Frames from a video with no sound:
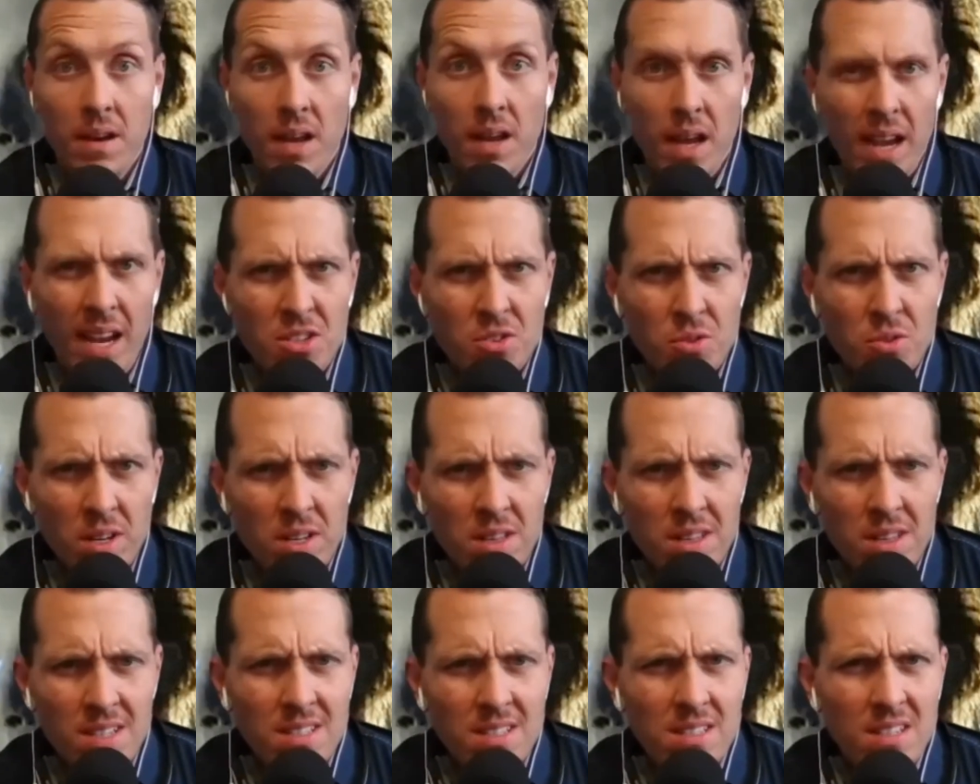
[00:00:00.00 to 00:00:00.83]

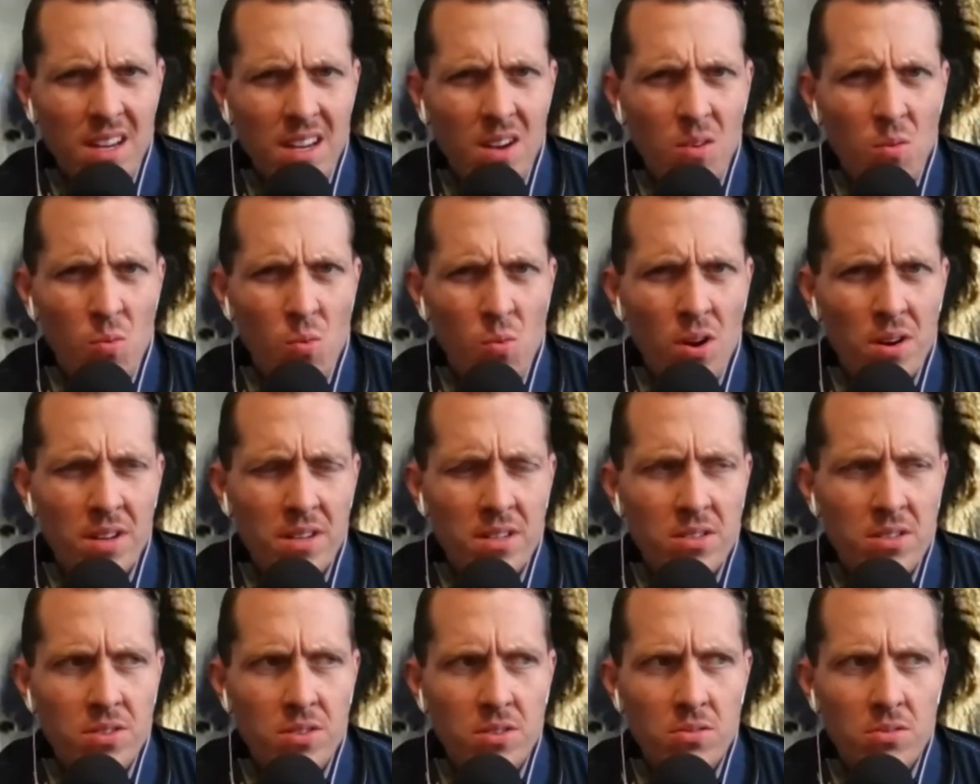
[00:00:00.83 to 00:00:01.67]
Adrian, let's say I
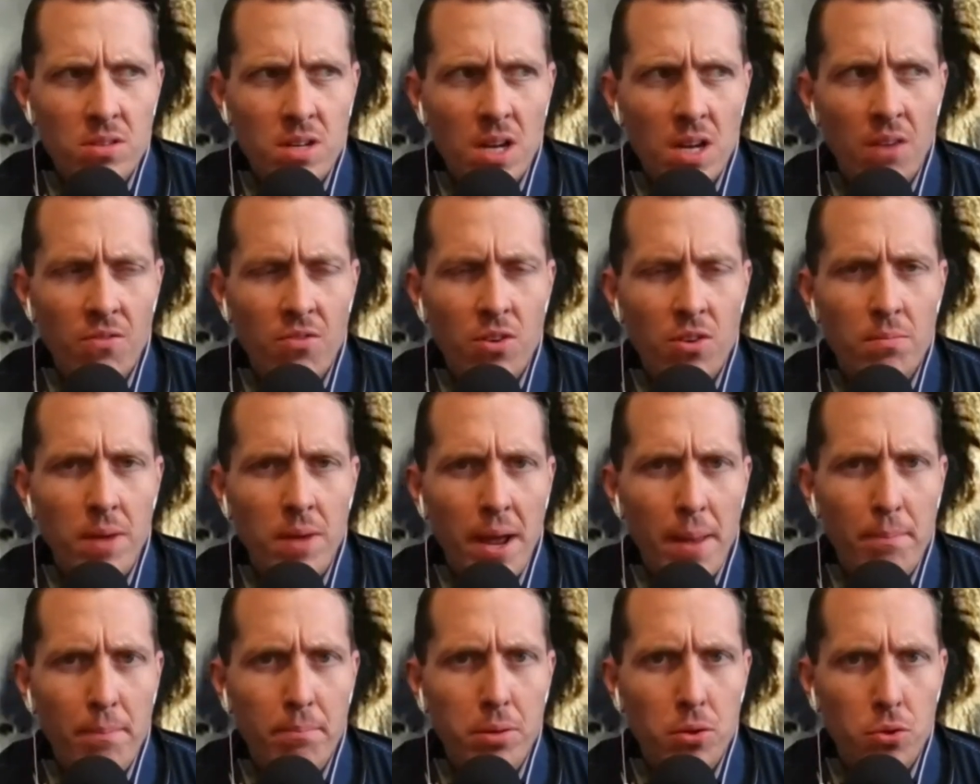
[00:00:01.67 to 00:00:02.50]
wanted to cover
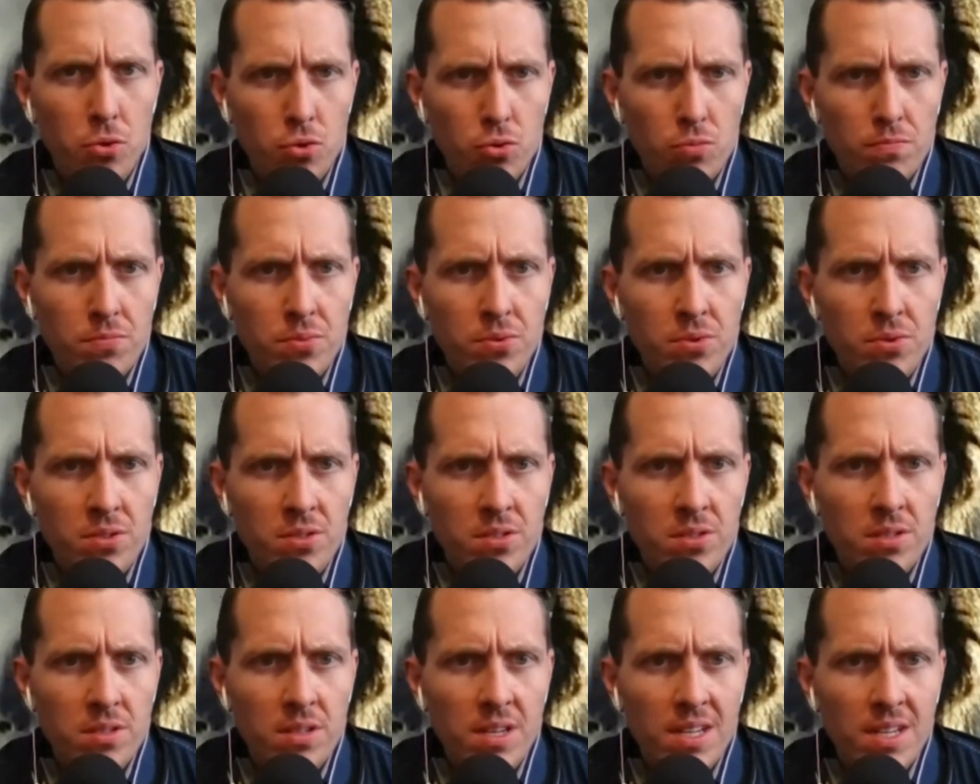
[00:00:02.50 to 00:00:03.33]
my
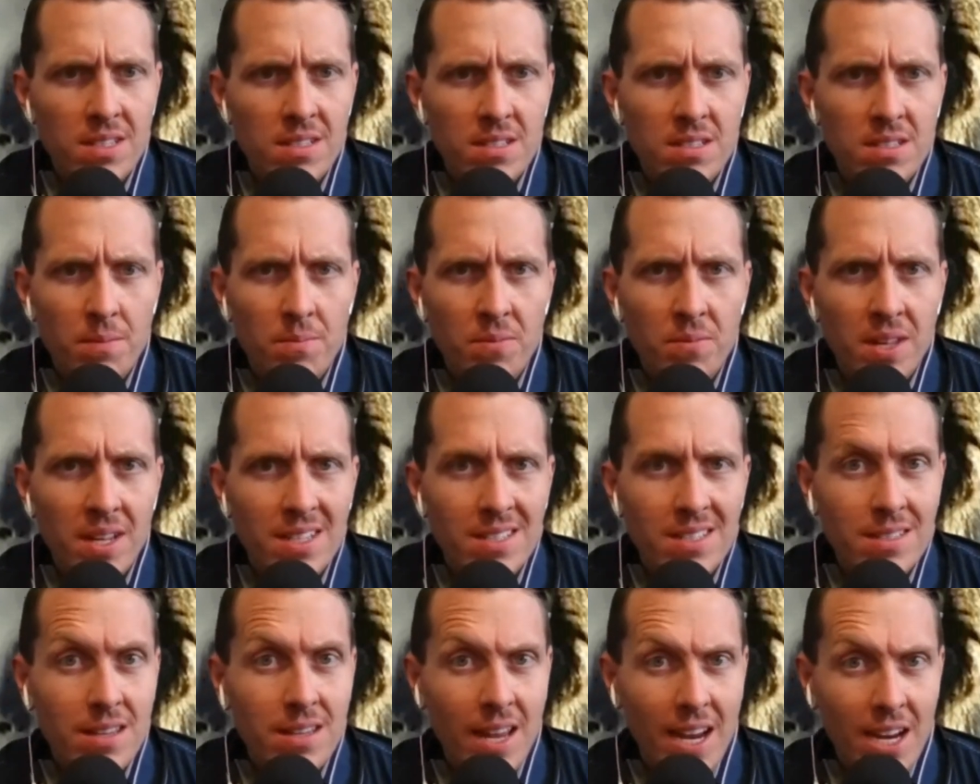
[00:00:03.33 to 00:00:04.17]
boobs in something
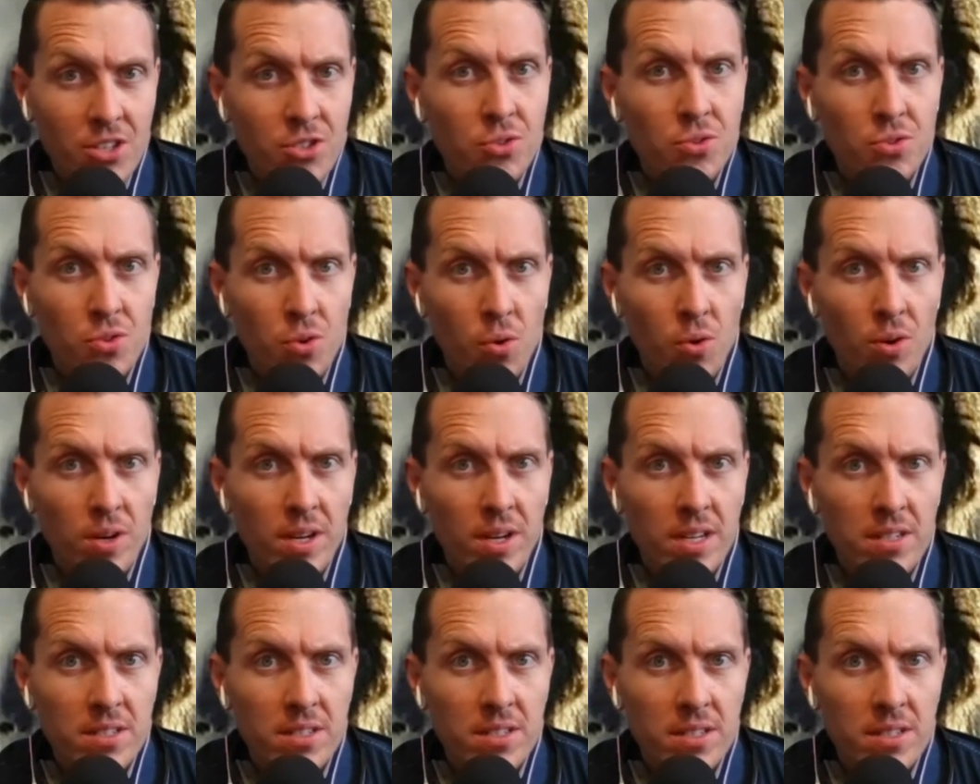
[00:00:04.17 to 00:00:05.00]
slashers
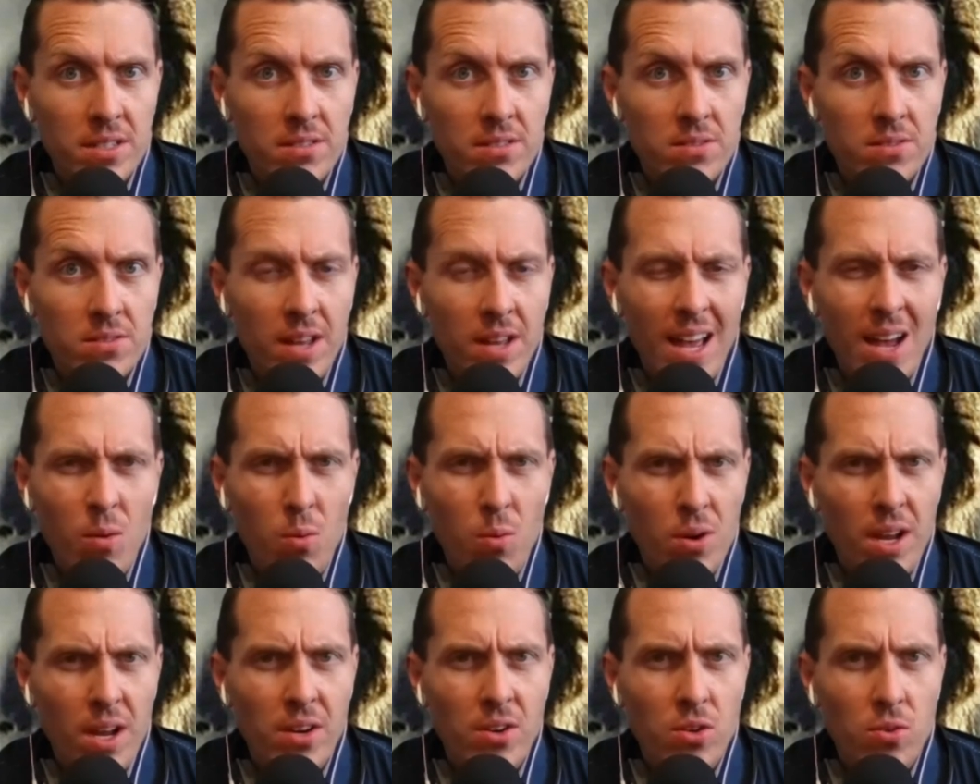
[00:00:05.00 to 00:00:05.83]
oriented. How
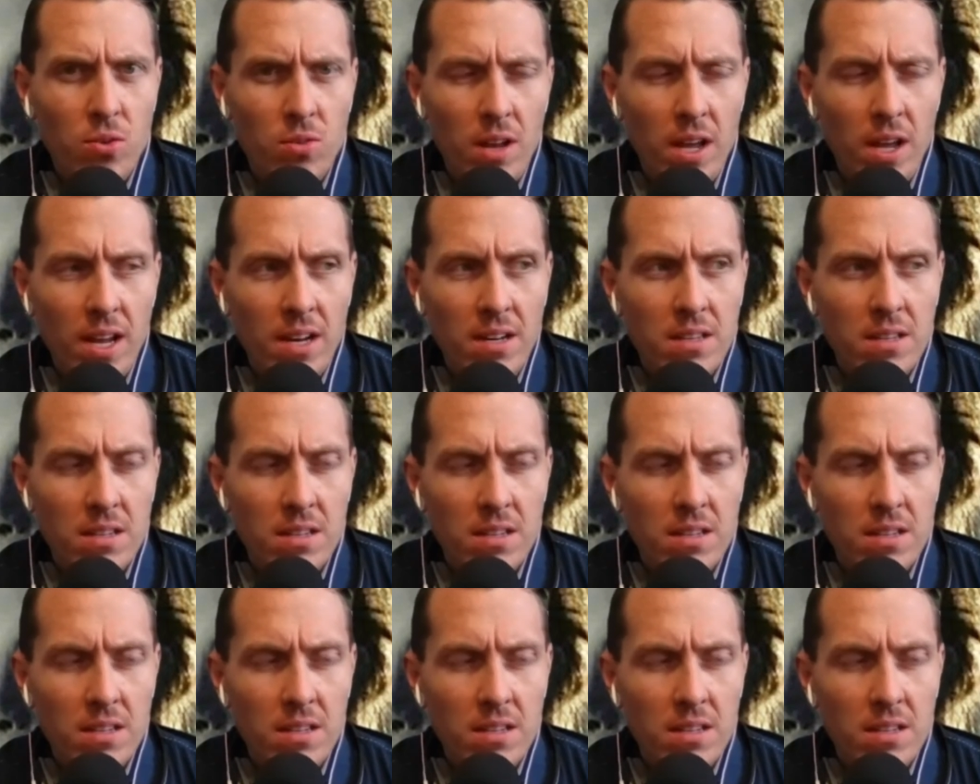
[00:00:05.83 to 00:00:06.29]
would I do that?